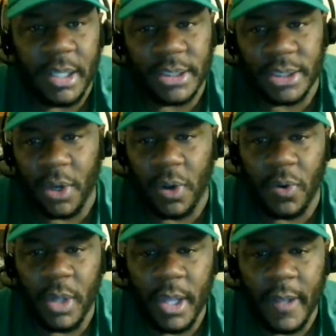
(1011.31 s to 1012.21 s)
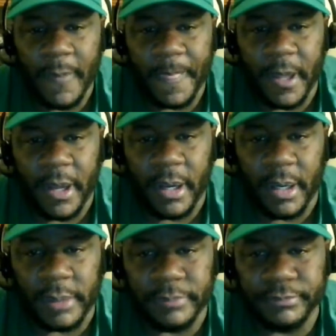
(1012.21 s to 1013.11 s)
So
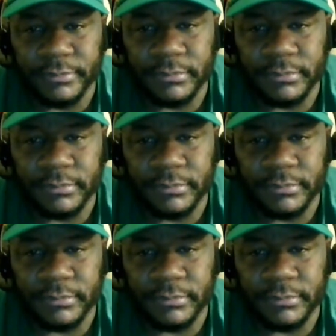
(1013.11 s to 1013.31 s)
um,